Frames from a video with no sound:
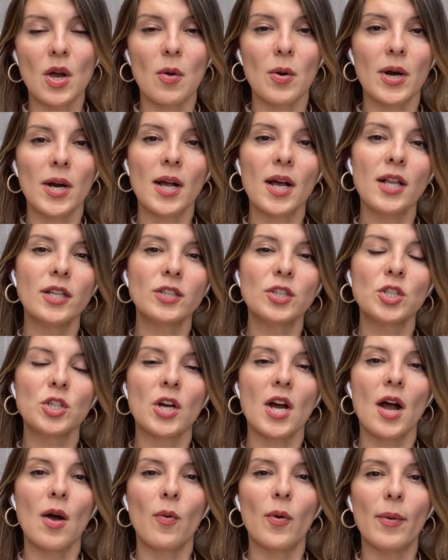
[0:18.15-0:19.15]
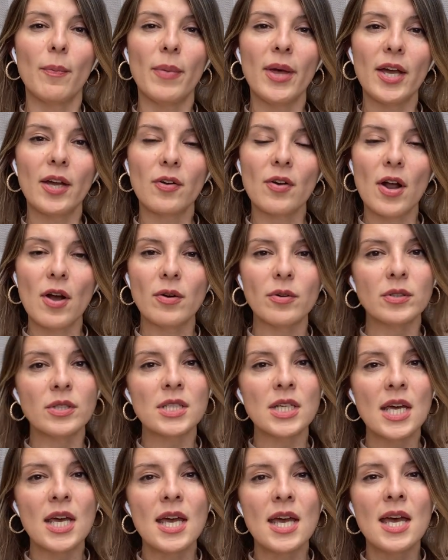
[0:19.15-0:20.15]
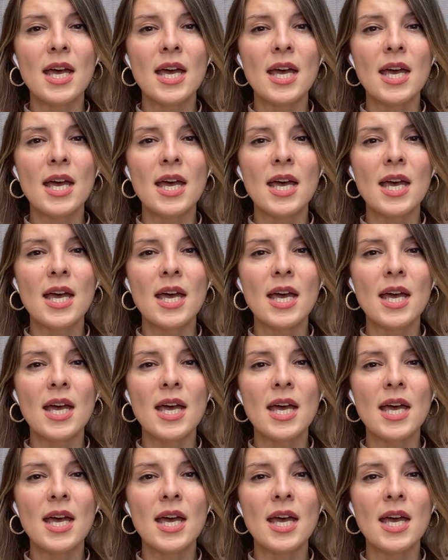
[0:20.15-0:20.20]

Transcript: our culture, our background